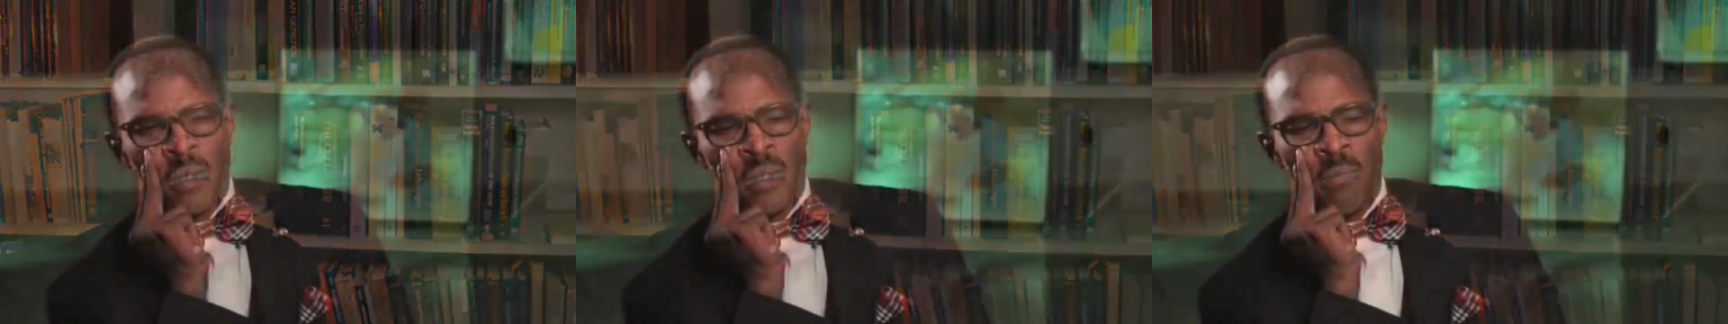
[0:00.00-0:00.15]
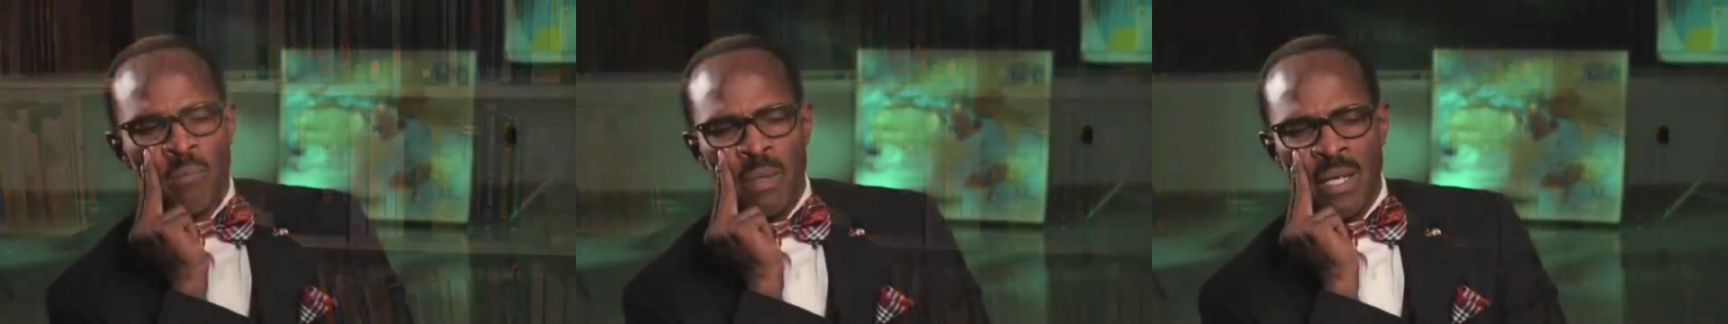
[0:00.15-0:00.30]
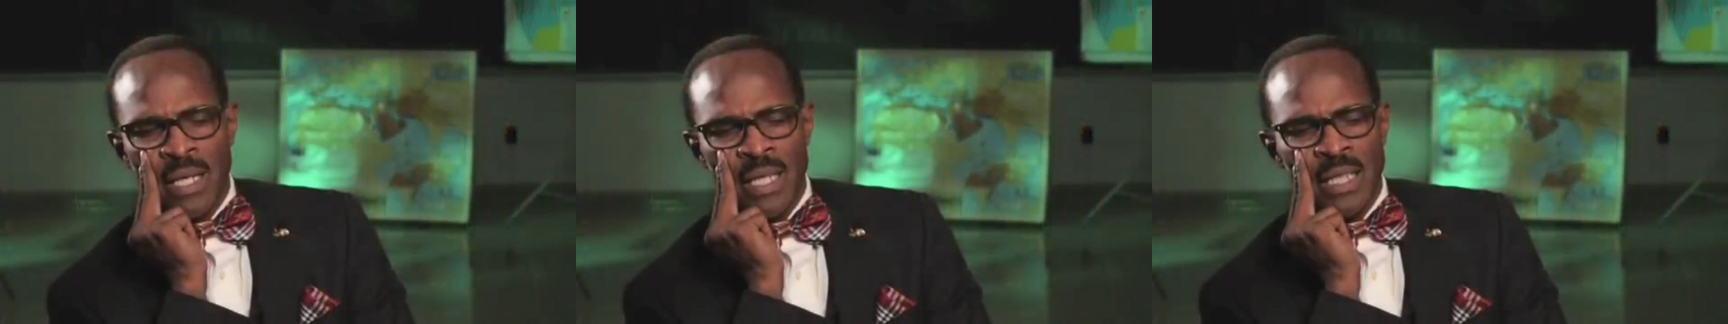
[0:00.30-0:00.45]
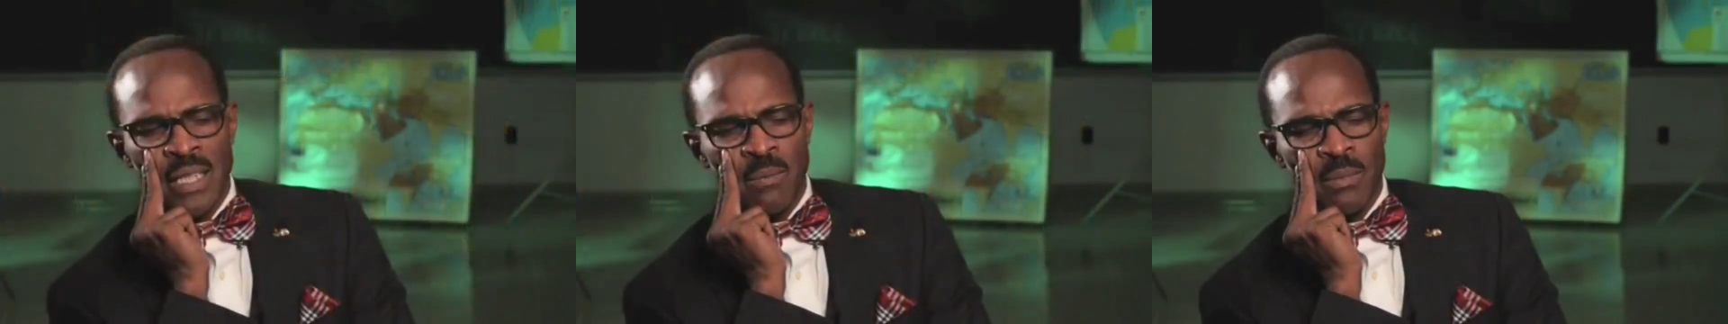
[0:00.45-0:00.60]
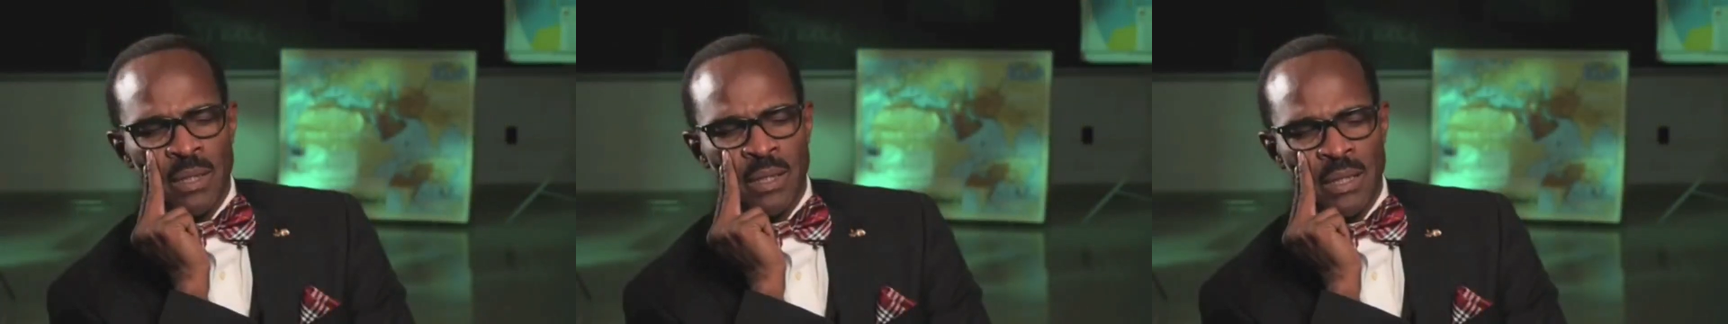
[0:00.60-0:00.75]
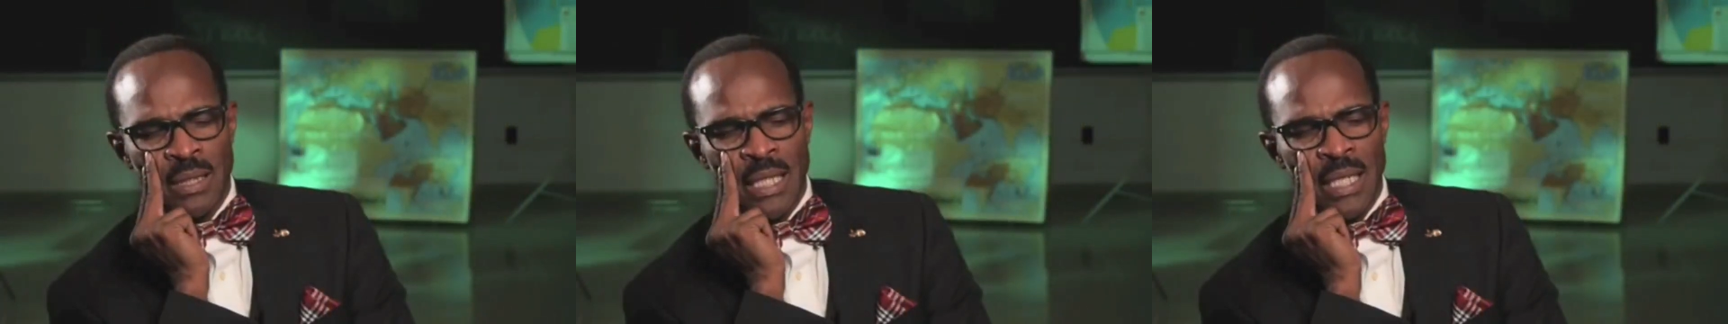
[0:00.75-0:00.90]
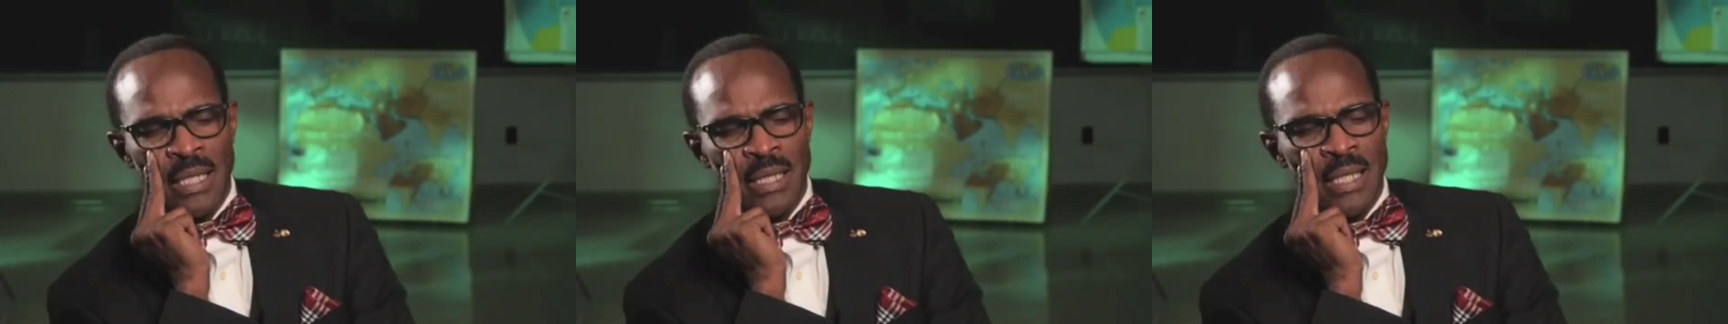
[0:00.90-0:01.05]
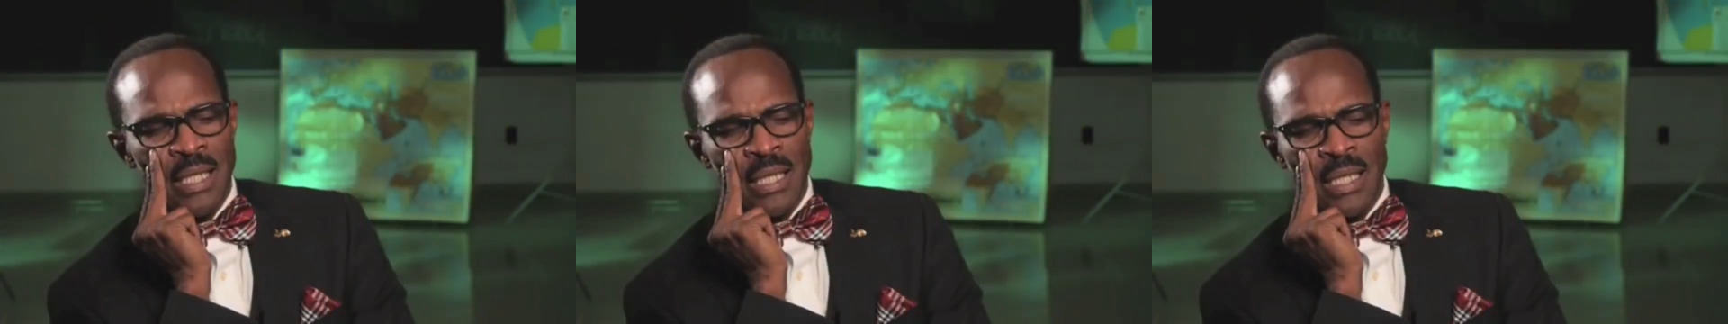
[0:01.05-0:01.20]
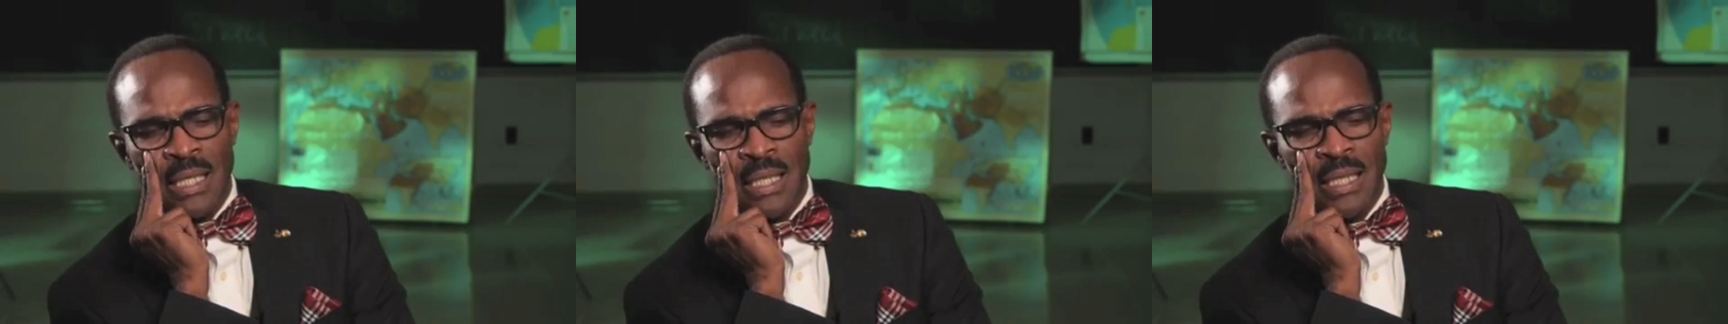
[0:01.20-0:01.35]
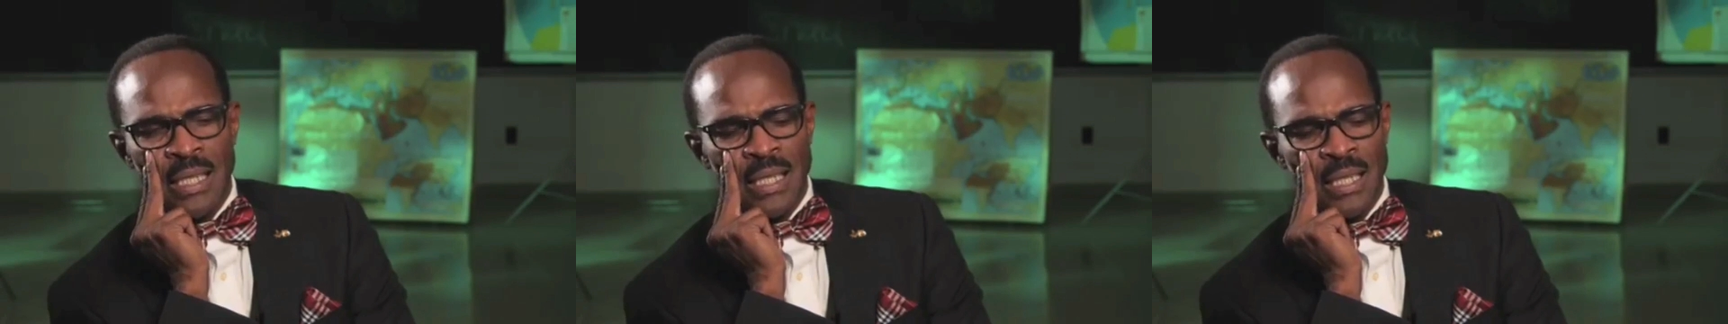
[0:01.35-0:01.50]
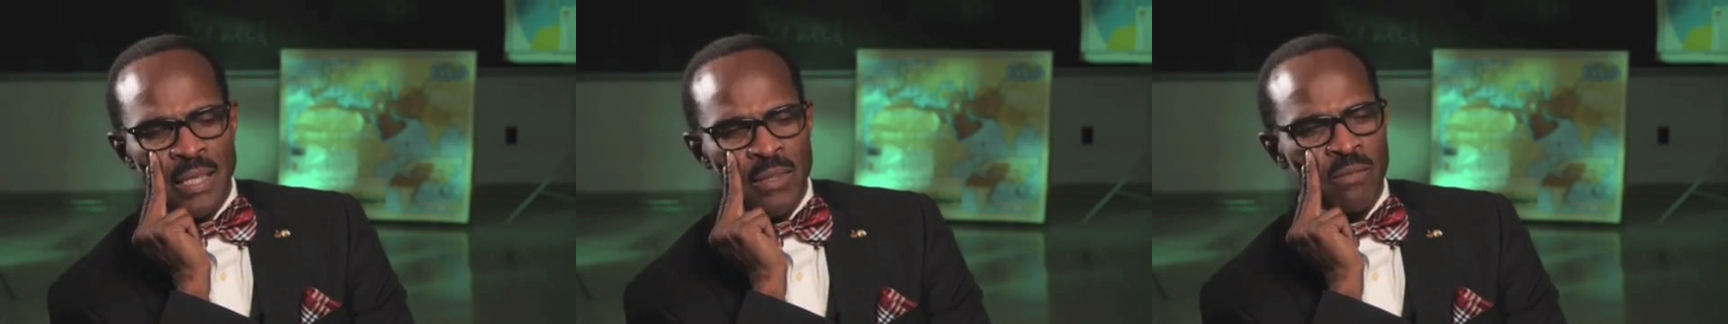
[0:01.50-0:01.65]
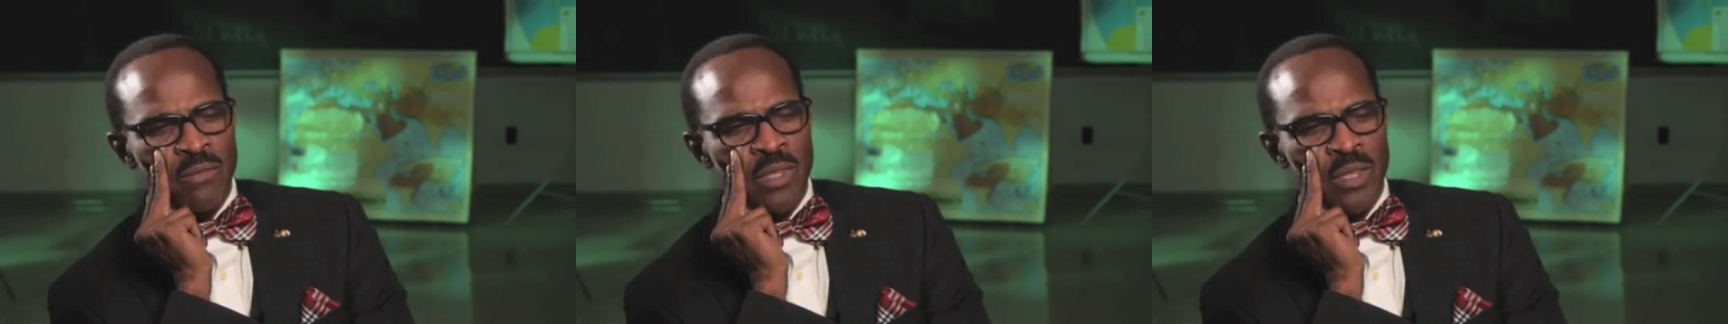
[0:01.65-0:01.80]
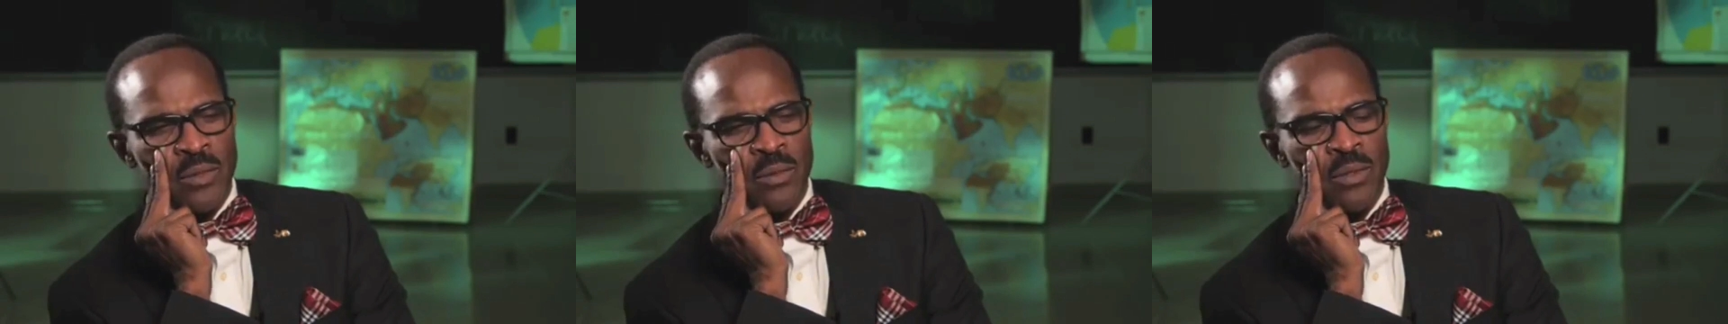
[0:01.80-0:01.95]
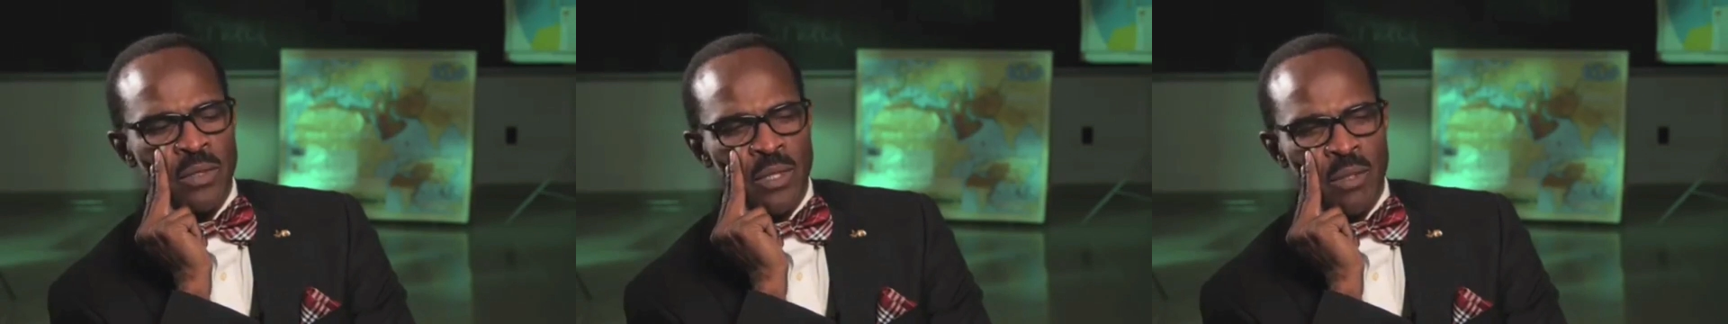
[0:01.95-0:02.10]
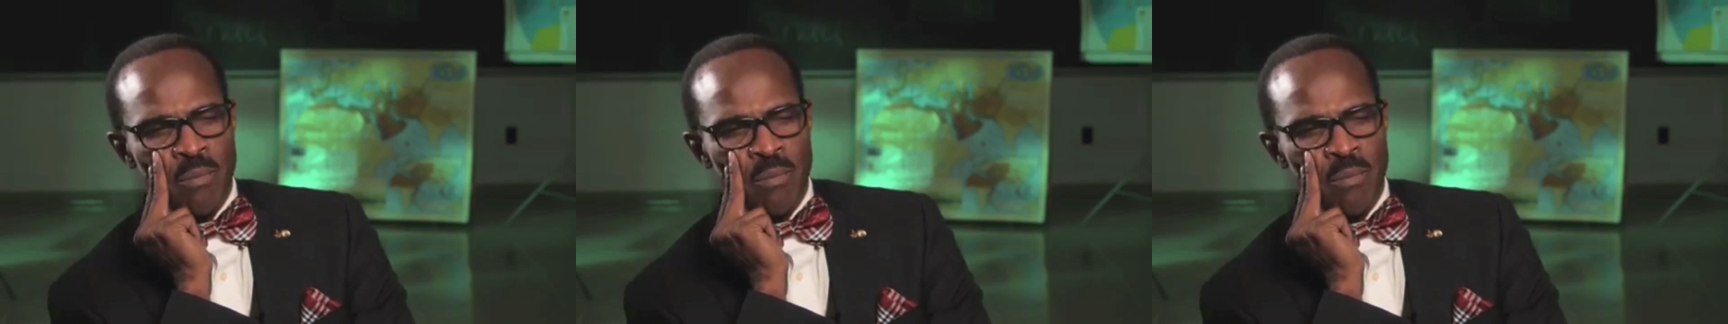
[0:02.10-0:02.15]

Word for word: The biggest mistake that any individual